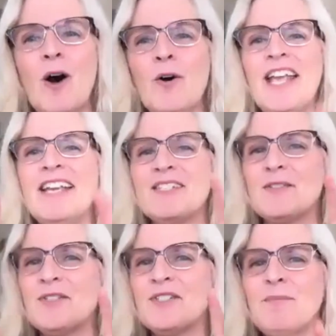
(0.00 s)
okay, is
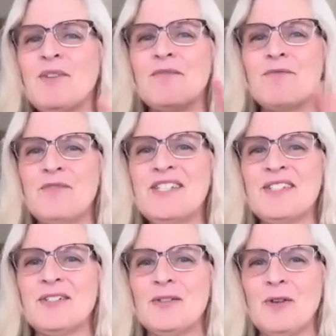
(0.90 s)
there something
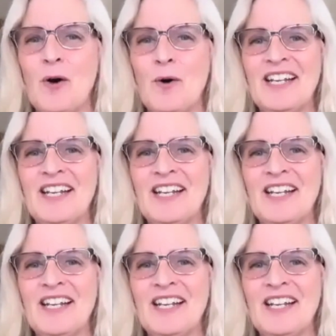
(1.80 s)
physical going